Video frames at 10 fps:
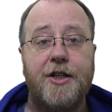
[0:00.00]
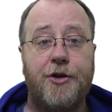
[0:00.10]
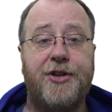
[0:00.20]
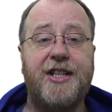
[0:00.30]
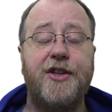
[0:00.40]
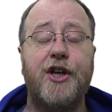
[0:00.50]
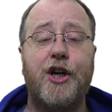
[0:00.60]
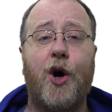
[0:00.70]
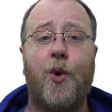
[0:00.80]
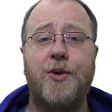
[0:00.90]
So setting the
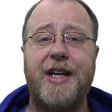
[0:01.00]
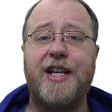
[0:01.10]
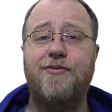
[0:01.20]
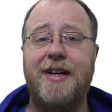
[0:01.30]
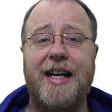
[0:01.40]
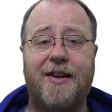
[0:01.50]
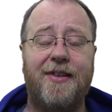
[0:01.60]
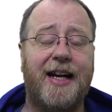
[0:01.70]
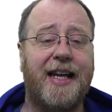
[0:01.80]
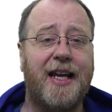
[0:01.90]
goals is really,
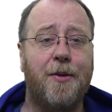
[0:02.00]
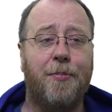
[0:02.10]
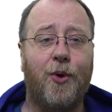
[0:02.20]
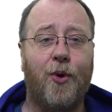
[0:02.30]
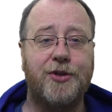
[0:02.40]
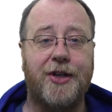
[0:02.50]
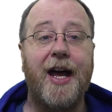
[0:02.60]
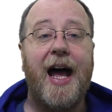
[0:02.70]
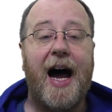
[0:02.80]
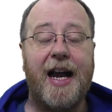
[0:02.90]
really
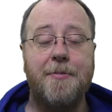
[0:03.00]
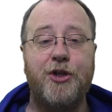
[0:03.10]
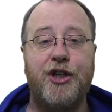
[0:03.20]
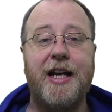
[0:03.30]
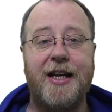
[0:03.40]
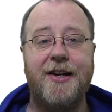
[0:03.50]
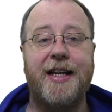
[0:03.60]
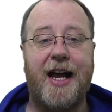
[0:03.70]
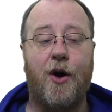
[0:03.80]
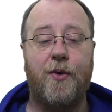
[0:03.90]
important, and a machine
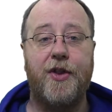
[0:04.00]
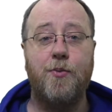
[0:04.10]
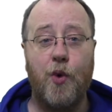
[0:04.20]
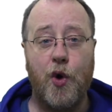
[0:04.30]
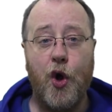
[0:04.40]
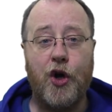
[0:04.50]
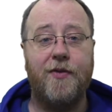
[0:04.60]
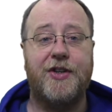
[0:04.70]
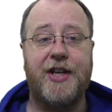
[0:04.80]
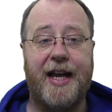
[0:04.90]
learning algorithm will look
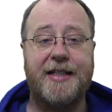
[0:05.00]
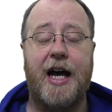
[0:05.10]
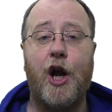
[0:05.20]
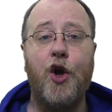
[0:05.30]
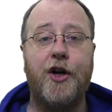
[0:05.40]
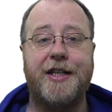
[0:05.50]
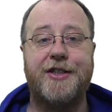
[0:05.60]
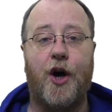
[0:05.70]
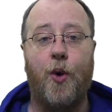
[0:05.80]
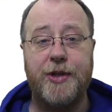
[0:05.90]
at the data and look at its
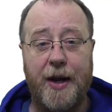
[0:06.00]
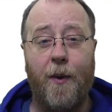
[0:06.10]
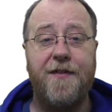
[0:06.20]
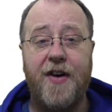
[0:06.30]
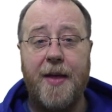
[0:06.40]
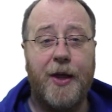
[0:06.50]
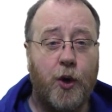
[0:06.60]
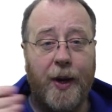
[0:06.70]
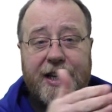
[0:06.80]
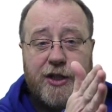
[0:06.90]
goals, and it will find the
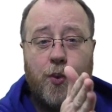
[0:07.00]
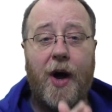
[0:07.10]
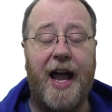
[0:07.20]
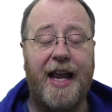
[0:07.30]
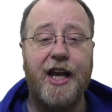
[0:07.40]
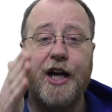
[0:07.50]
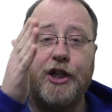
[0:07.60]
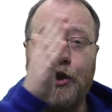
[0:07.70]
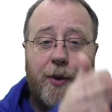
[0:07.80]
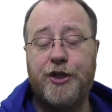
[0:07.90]
quickest way
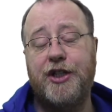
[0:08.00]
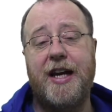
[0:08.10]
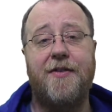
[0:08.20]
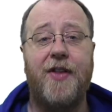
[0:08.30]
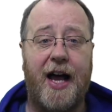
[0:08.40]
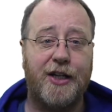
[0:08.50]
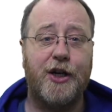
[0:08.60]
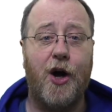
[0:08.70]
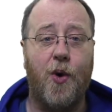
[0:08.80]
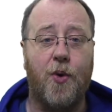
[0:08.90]
to achieve
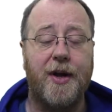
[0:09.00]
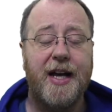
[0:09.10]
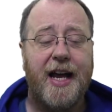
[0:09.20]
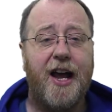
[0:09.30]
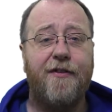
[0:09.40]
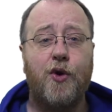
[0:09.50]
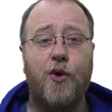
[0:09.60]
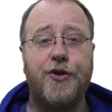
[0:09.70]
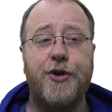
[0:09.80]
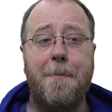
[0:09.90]
that goal. Now, of
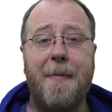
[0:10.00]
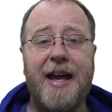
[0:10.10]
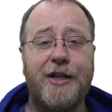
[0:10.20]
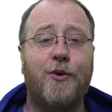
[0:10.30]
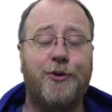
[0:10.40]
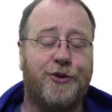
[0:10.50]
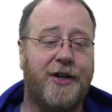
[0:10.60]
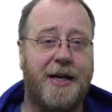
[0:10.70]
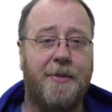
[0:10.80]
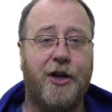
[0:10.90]
course, medical
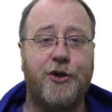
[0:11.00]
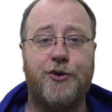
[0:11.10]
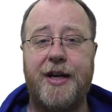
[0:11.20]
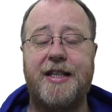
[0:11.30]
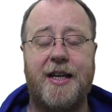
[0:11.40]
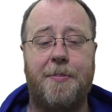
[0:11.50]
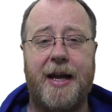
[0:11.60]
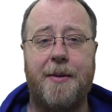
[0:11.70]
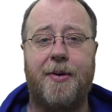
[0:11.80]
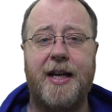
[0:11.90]
treatment and treating
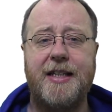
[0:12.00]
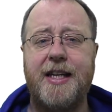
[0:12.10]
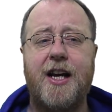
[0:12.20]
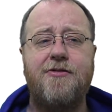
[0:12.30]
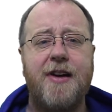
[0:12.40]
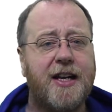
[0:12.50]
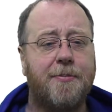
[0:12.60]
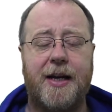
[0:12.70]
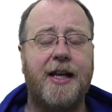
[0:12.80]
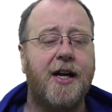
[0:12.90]
people is
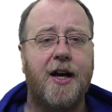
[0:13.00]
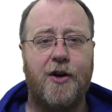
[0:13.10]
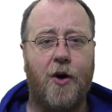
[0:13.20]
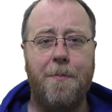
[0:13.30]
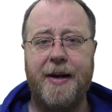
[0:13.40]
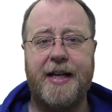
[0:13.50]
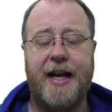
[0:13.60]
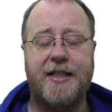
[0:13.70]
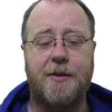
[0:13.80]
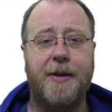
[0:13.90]
incredibly
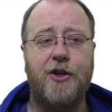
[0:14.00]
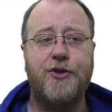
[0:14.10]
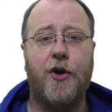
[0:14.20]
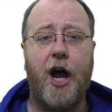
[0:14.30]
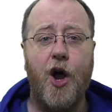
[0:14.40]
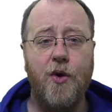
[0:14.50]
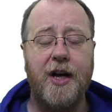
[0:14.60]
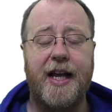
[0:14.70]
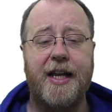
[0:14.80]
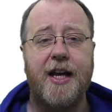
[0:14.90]
complicated, because not
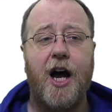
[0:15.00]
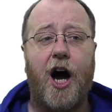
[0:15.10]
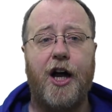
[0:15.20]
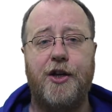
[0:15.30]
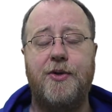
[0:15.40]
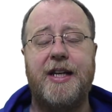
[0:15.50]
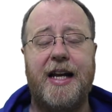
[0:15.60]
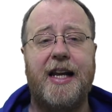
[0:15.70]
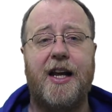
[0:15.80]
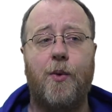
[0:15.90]
only are you
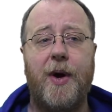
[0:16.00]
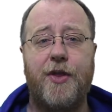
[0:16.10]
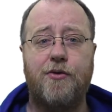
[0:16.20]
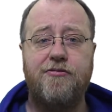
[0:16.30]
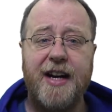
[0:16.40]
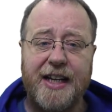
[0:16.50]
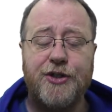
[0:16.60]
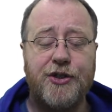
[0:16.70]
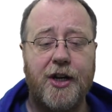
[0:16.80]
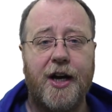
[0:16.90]
dealing with
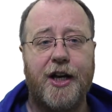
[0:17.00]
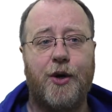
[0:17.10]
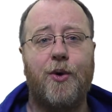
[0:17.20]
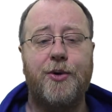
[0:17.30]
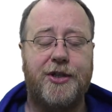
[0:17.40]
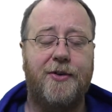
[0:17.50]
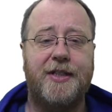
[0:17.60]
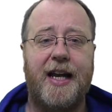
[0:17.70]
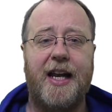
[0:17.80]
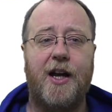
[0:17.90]
risk, you're also
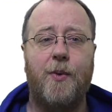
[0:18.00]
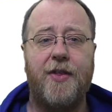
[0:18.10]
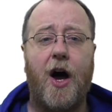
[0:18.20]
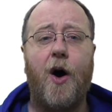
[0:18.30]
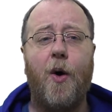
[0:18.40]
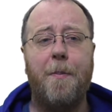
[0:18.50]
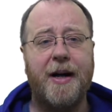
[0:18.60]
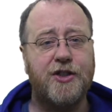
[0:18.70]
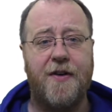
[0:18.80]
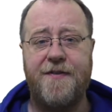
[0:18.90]
dealing with a whole
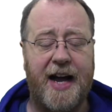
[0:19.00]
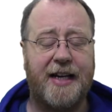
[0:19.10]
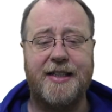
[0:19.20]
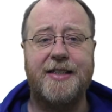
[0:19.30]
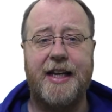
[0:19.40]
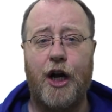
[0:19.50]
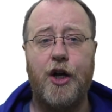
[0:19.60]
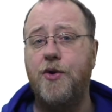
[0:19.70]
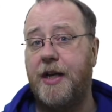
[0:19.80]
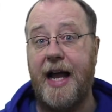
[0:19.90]
bunch of factors,
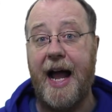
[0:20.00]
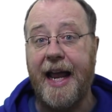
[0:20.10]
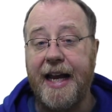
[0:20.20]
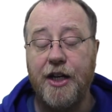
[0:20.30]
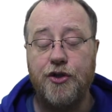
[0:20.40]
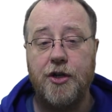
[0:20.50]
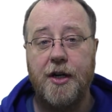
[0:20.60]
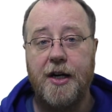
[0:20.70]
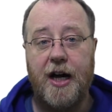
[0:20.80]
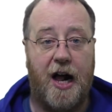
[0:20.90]
including age
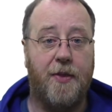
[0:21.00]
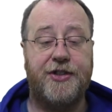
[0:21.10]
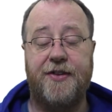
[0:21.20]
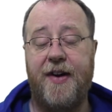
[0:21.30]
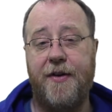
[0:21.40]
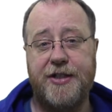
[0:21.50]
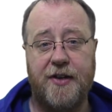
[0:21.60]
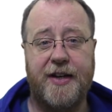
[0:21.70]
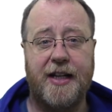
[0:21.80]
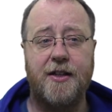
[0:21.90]
and the
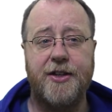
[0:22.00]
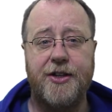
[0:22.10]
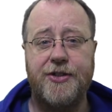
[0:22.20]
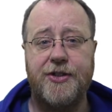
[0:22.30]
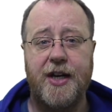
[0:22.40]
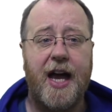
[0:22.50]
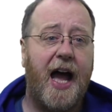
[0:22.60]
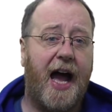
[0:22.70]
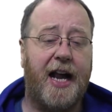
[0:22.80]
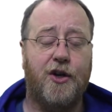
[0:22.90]
severity of an illness,
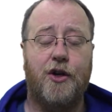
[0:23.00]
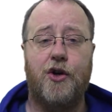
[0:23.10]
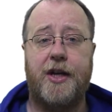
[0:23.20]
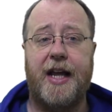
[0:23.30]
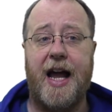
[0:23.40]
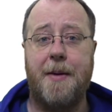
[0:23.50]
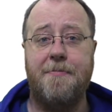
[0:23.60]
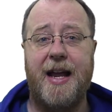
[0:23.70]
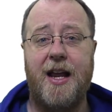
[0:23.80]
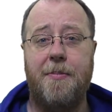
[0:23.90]
and you're looking
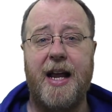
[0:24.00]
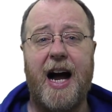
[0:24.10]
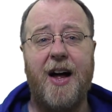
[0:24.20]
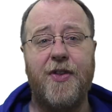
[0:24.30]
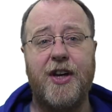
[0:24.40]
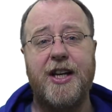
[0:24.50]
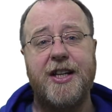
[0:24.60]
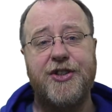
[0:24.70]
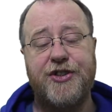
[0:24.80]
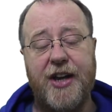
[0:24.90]
at maybe other
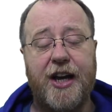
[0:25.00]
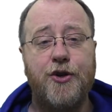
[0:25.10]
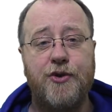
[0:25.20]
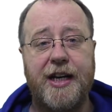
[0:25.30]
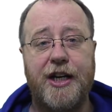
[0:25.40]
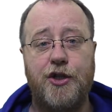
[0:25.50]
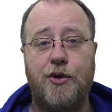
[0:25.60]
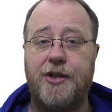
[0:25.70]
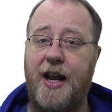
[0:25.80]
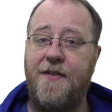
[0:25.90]
secondary
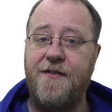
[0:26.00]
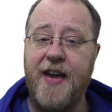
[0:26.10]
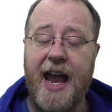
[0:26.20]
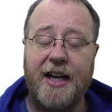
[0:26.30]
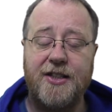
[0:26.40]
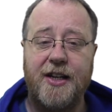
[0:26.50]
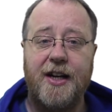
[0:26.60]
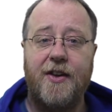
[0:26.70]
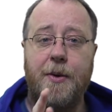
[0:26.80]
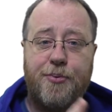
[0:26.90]
issues that affect
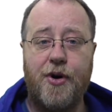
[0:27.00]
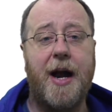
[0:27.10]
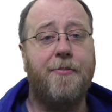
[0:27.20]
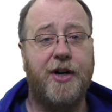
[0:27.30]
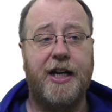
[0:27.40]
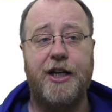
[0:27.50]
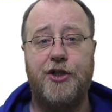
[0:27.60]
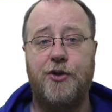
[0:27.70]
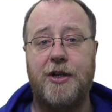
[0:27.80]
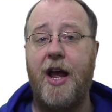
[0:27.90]
the primary
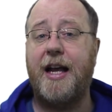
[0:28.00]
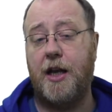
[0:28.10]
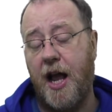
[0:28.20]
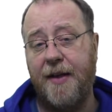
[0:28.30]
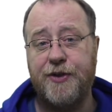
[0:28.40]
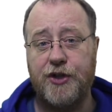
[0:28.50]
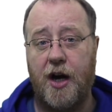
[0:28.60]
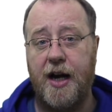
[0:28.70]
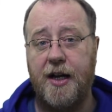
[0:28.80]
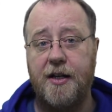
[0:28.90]
issues, like
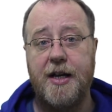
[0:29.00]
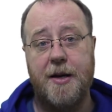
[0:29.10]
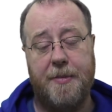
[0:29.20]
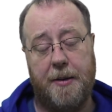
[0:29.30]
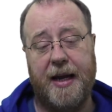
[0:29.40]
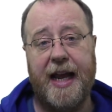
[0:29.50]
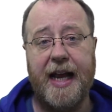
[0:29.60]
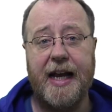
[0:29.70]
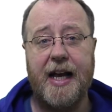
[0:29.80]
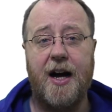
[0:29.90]
lifestyle, maybe
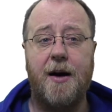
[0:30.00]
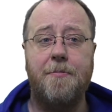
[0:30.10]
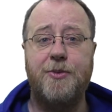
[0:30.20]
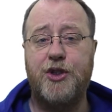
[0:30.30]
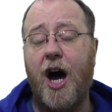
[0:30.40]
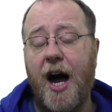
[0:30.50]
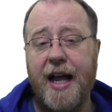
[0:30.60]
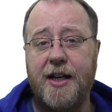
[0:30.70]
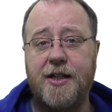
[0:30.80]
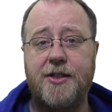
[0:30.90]
income,
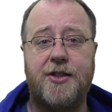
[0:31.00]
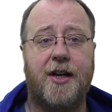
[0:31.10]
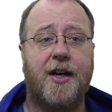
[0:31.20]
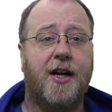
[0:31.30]
diet,